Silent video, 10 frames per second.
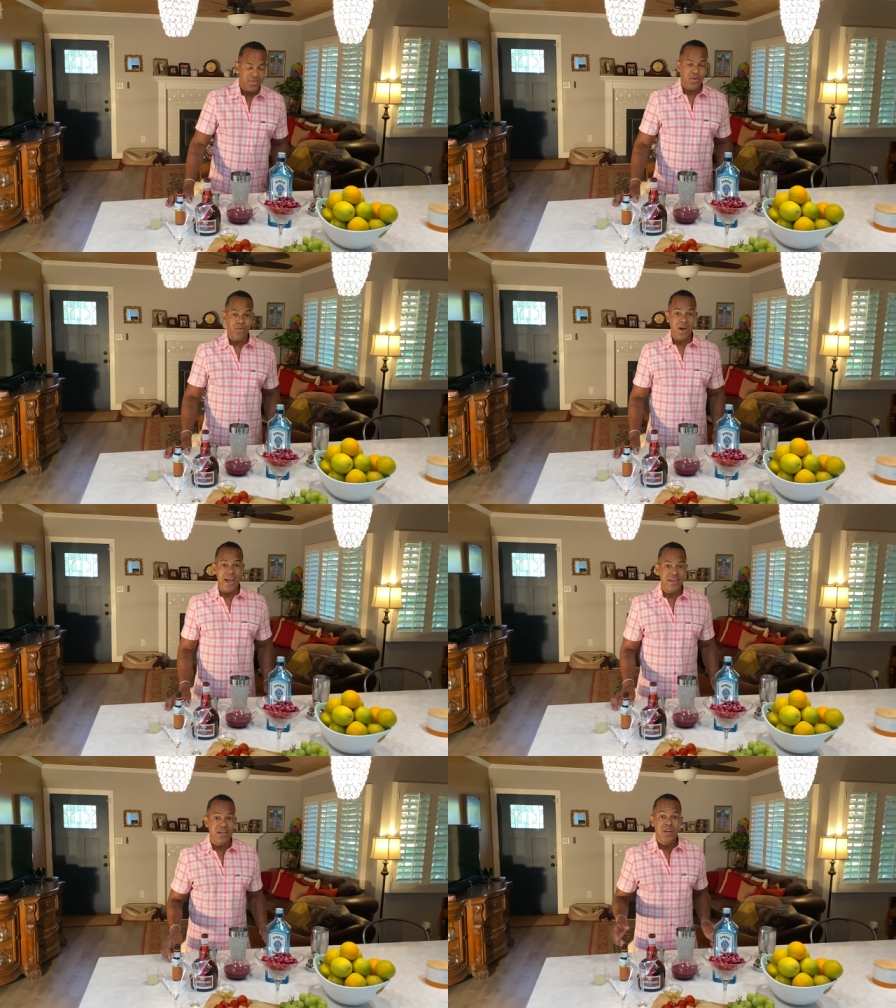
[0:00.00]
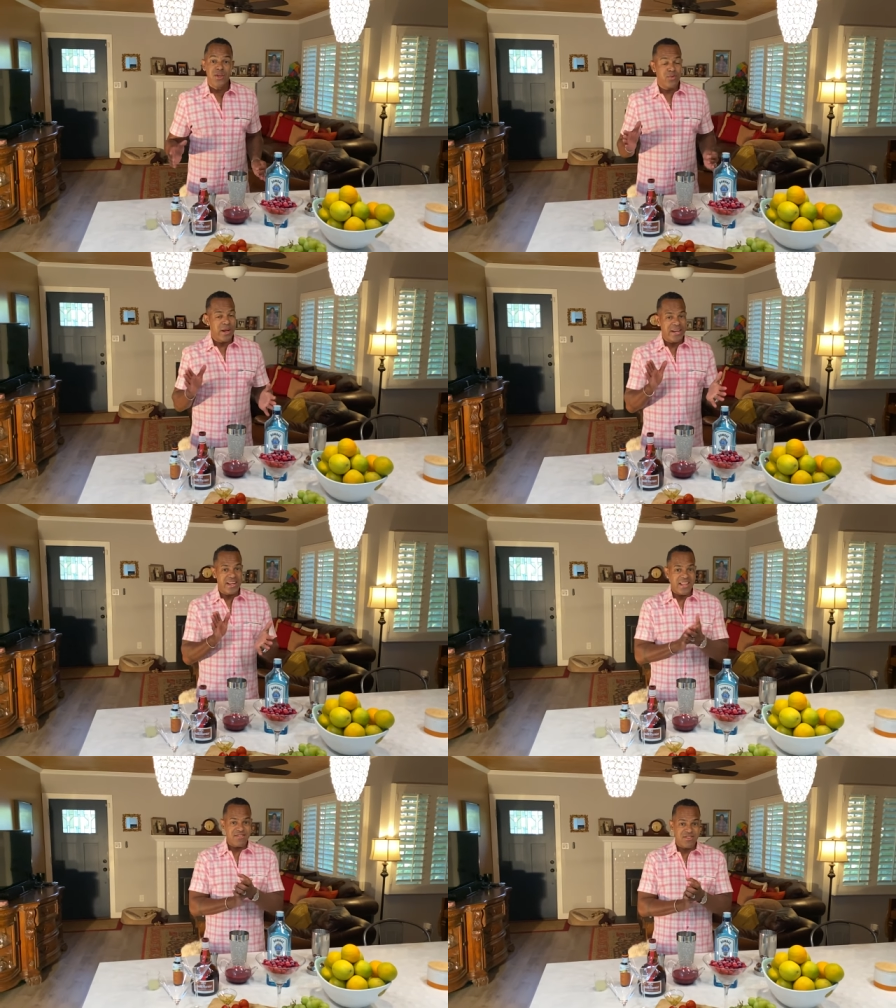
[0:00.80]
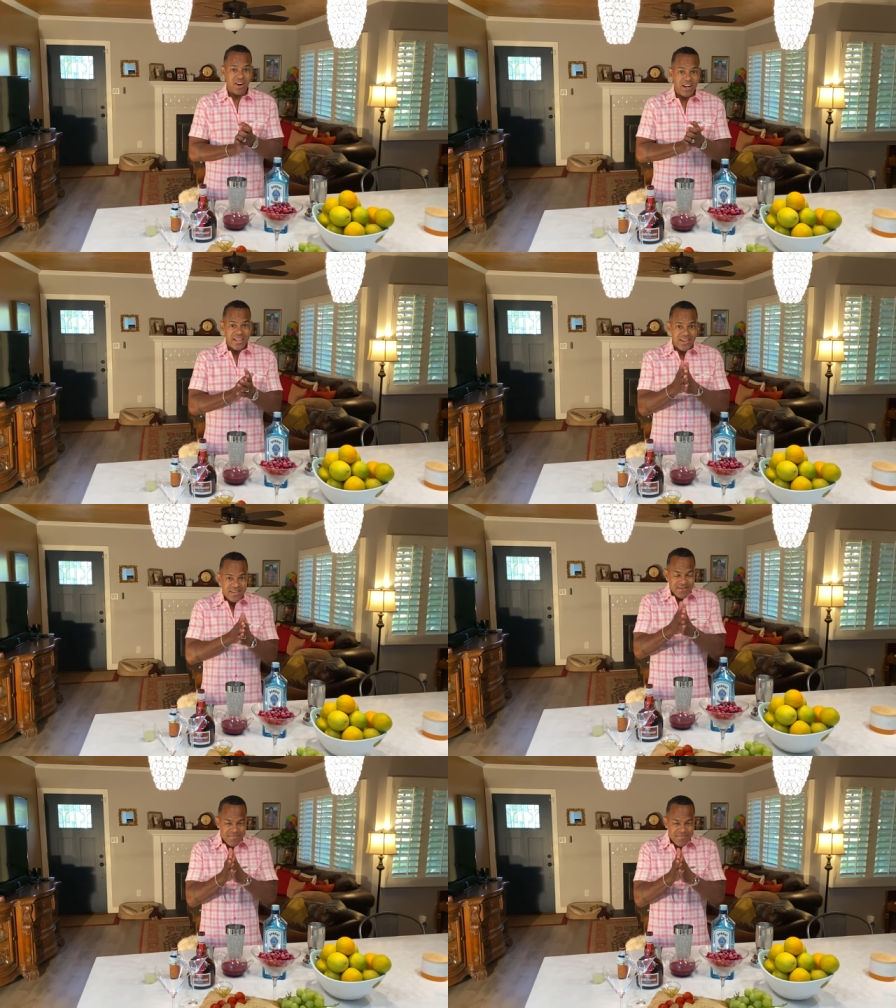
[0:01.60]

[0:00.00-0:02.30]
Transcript: All right, you ready to get started?